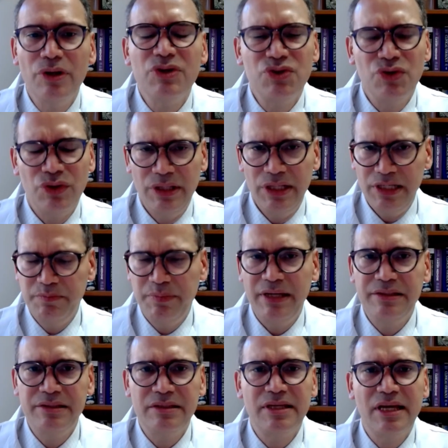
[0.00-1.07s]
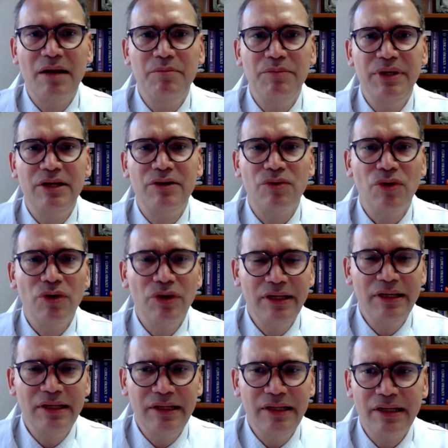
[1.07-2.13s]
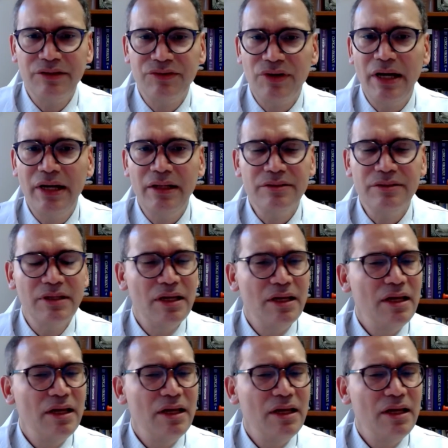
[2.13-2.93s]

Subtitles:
So these patients can be enrolled in clinical trials,